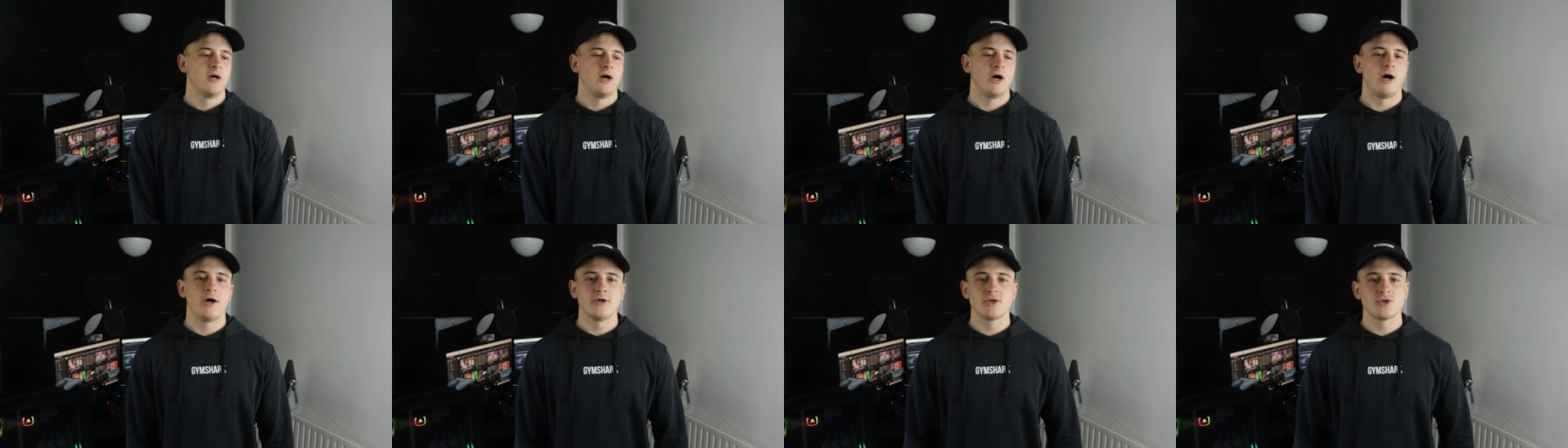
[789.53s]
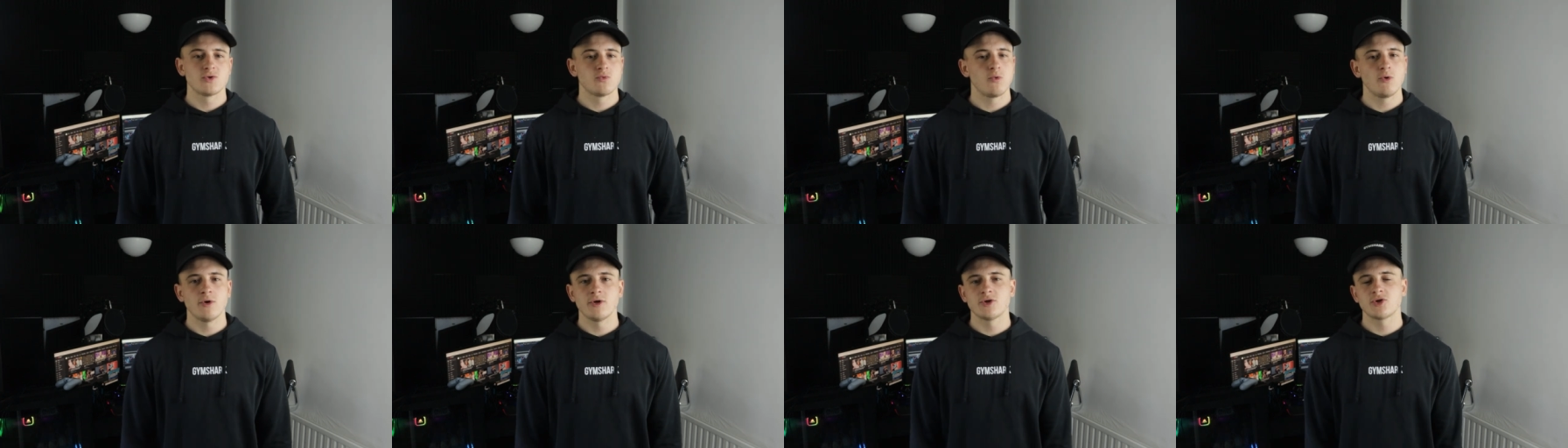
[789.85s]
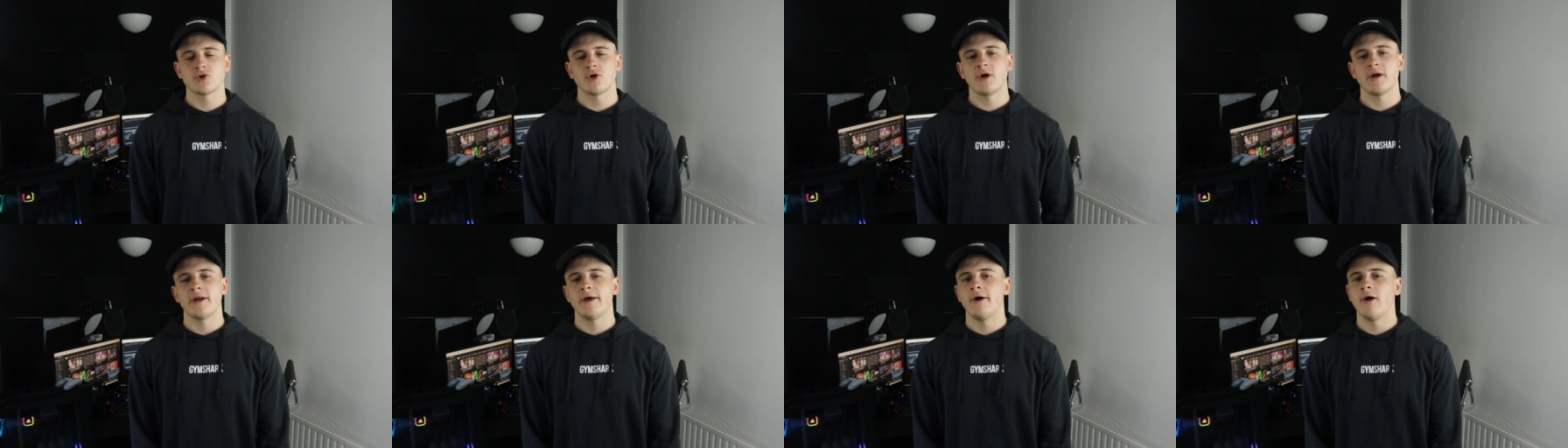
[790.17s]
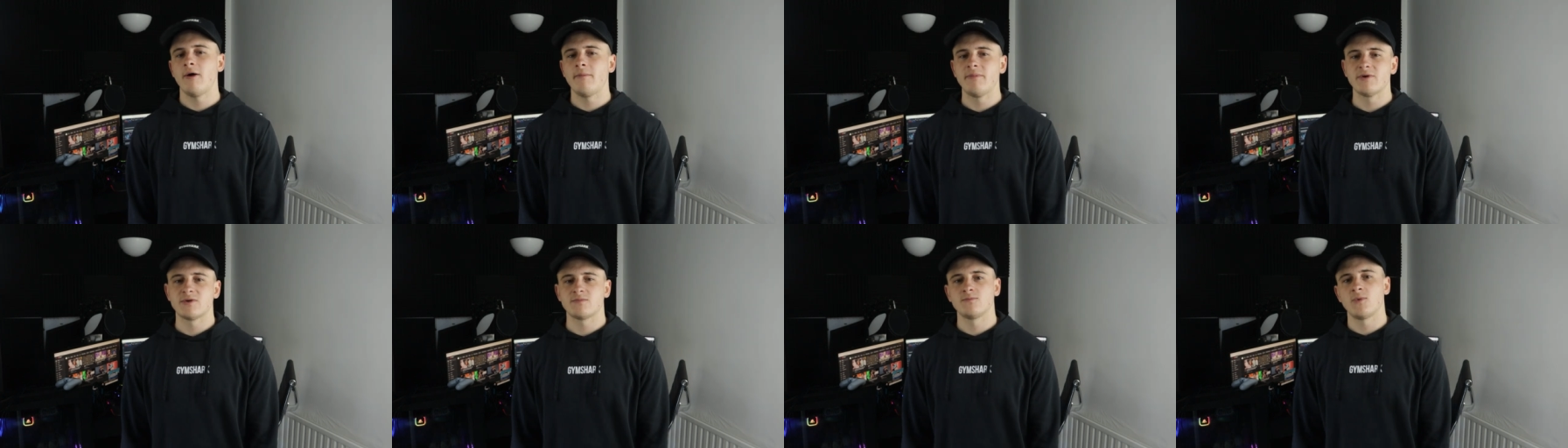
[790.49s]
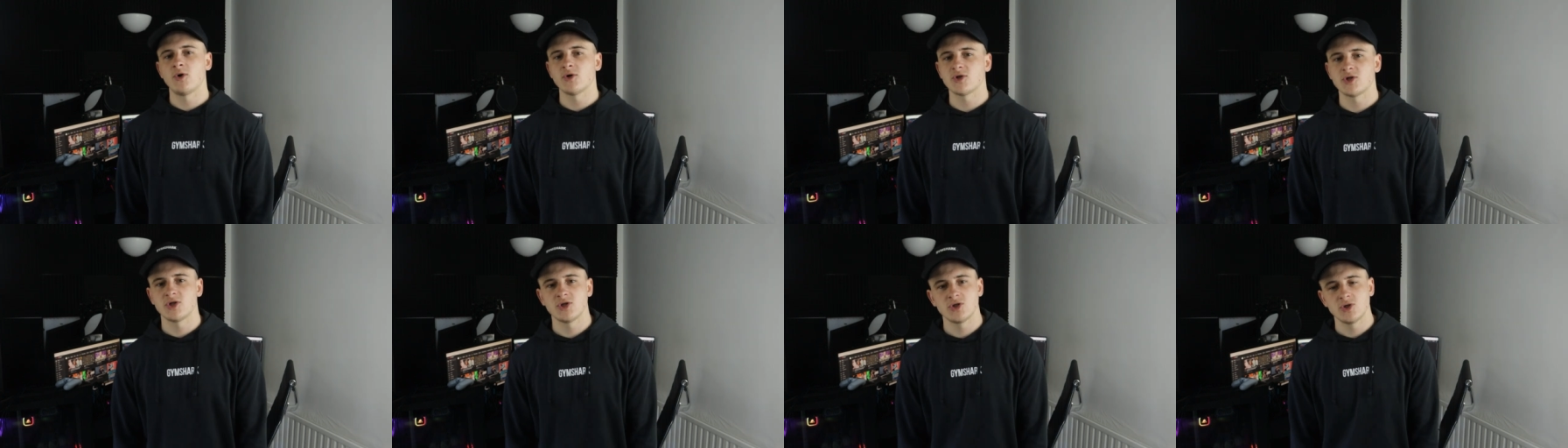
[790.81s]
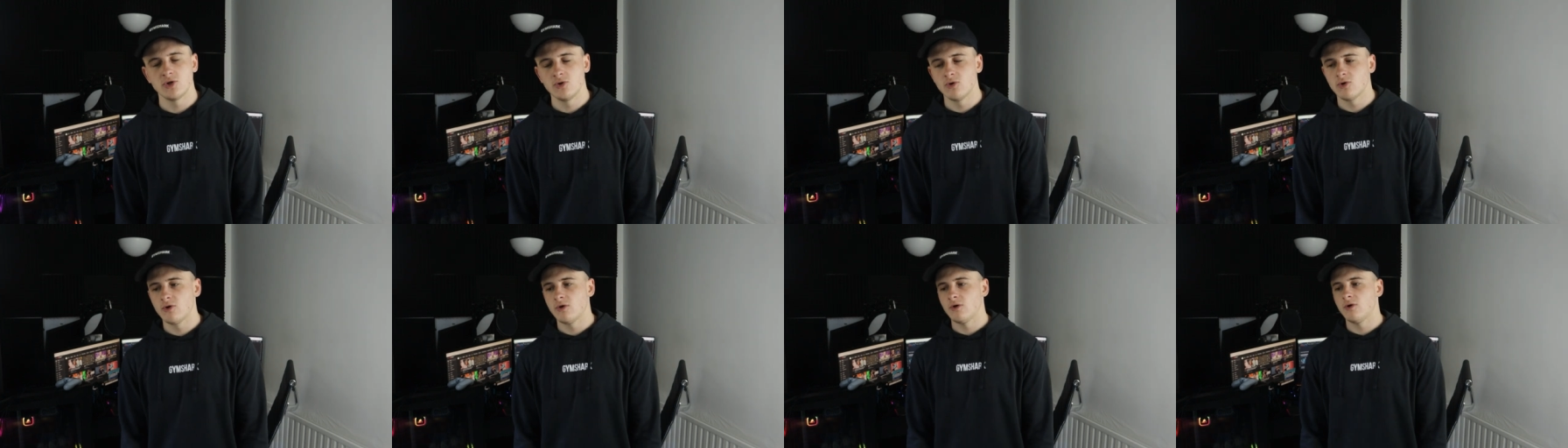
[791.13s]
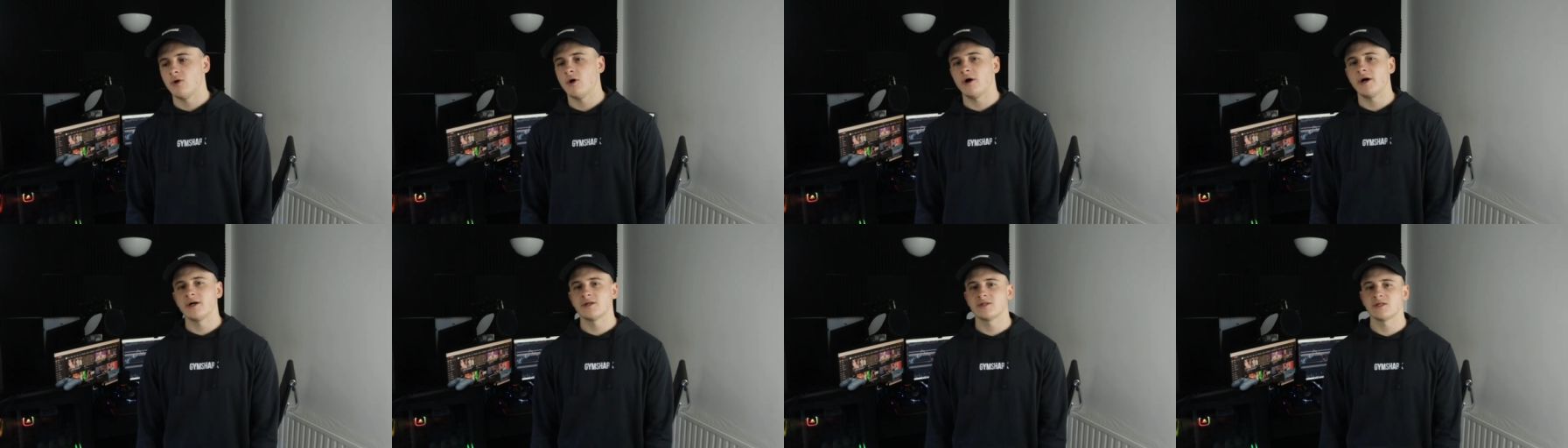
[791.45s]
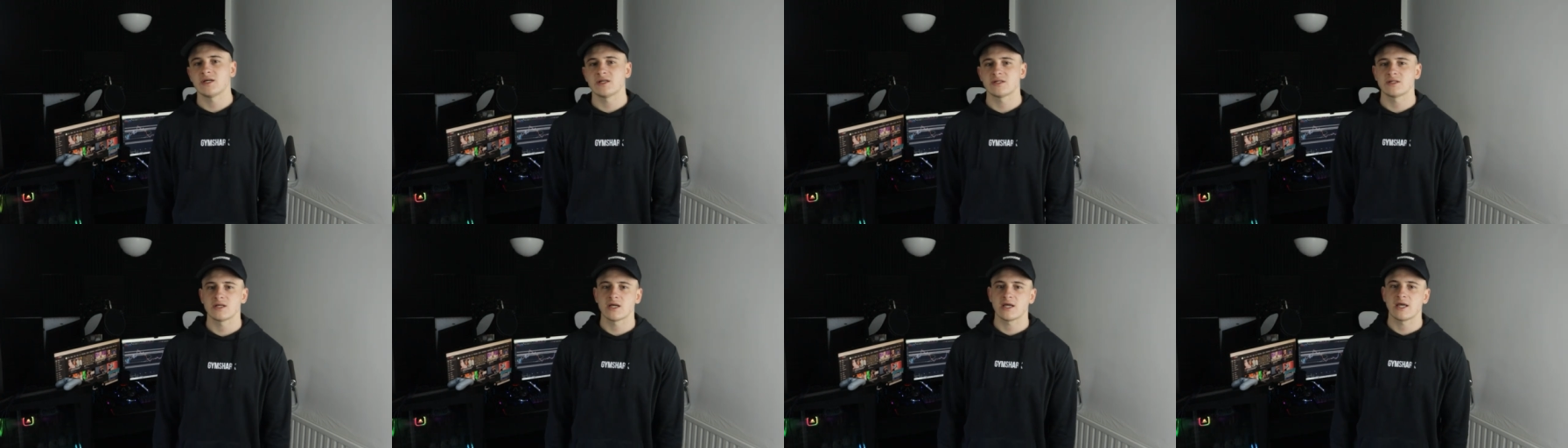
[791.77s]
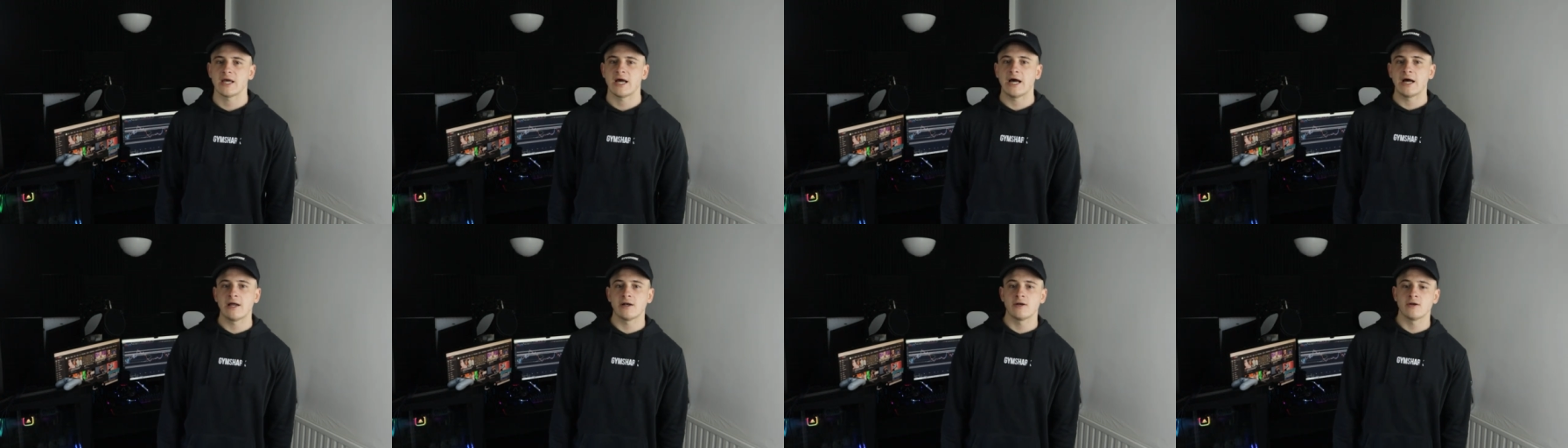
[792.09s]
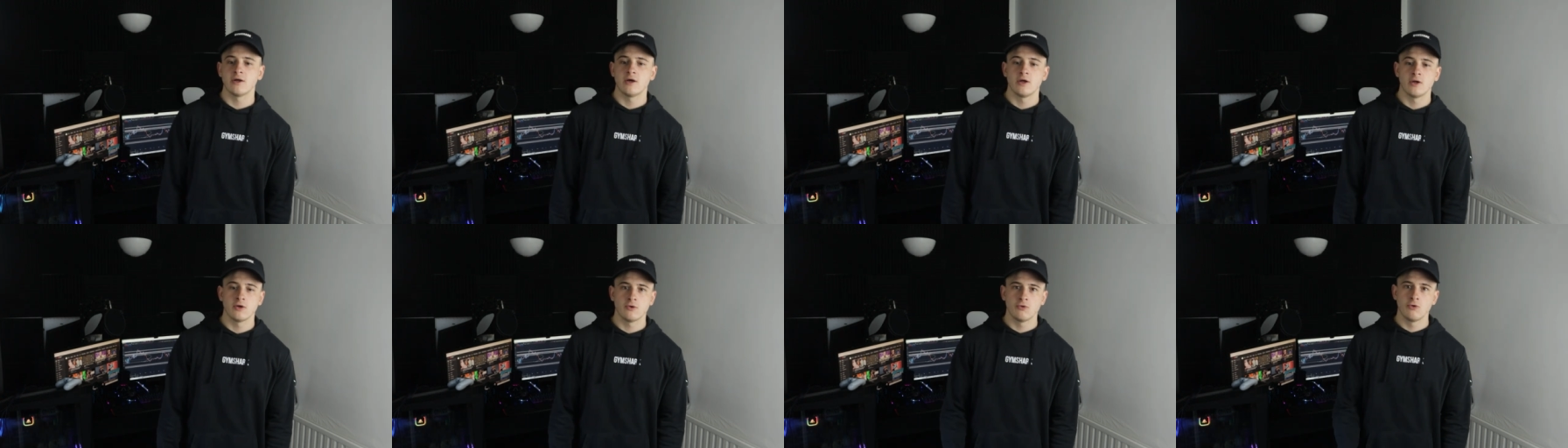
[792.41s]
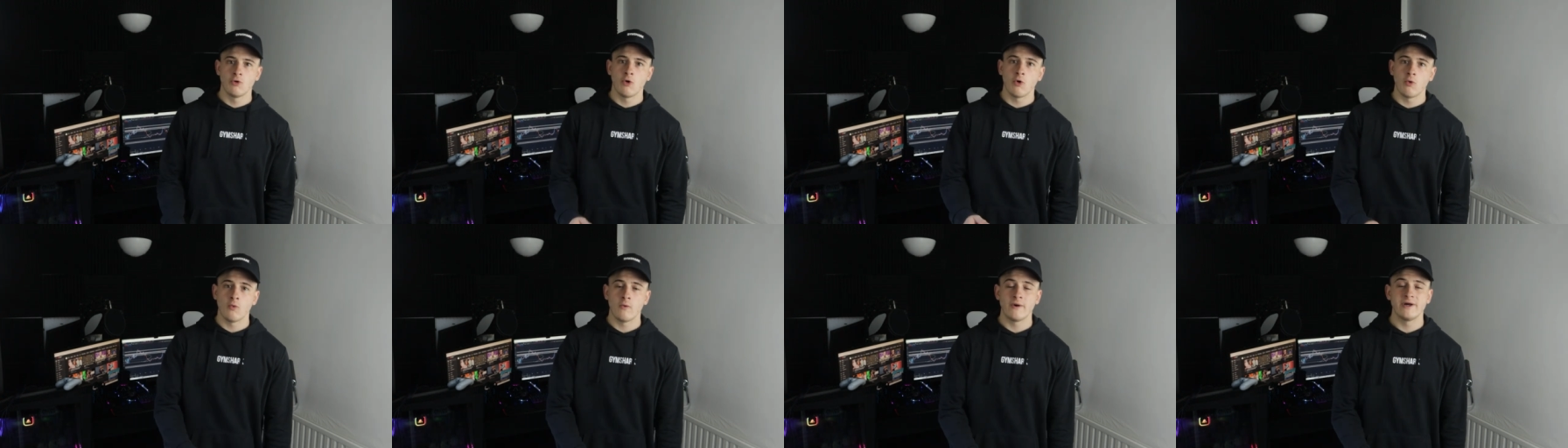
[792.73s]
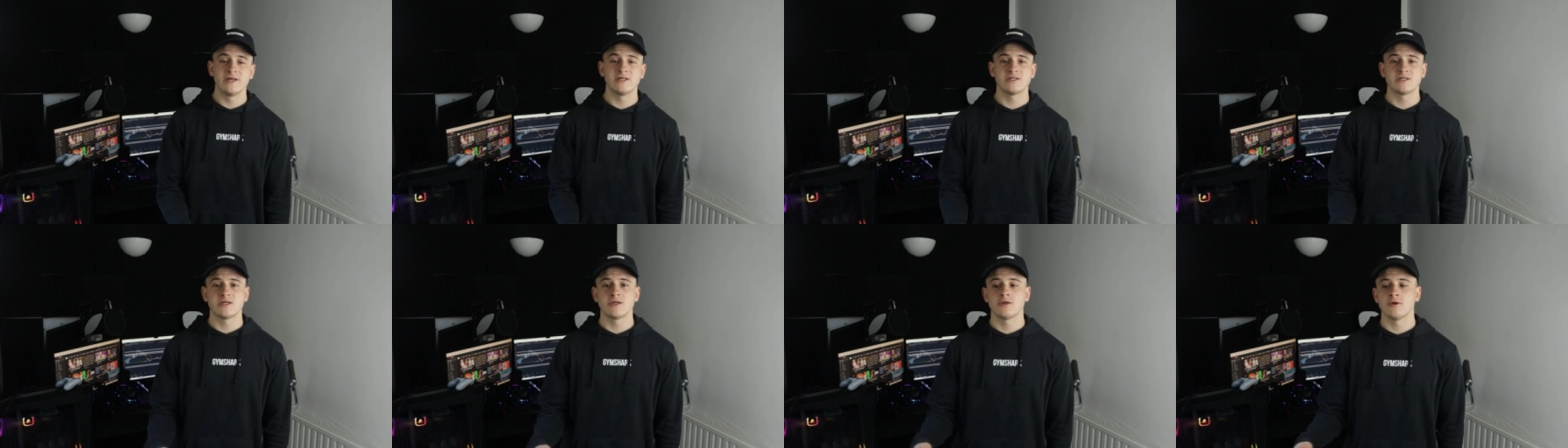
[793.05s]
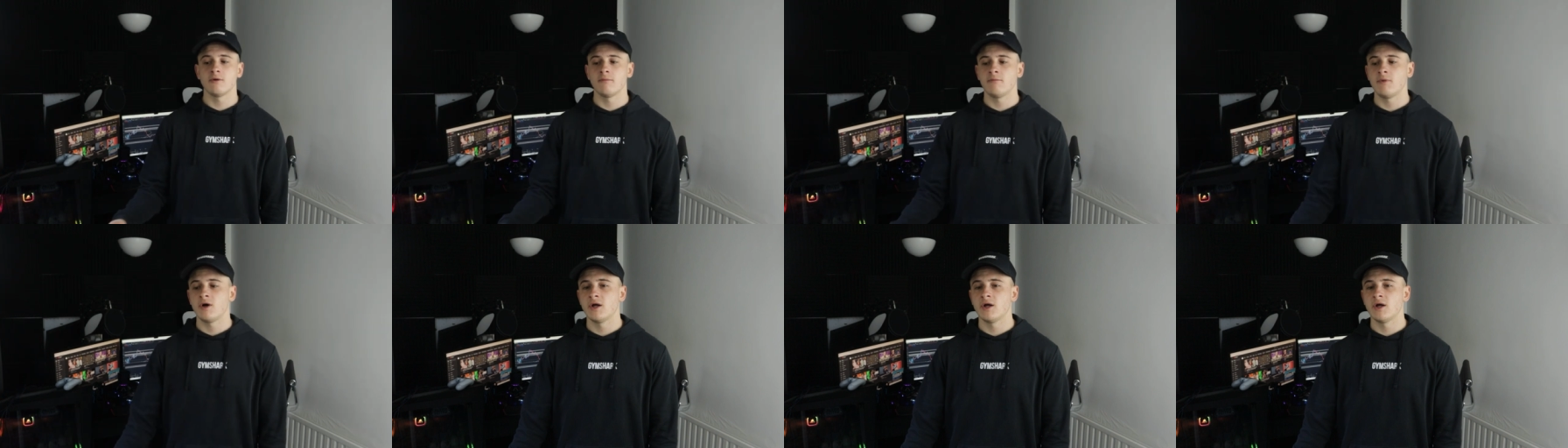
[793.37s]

I just want to try and help as much as you guys as I can not wasting your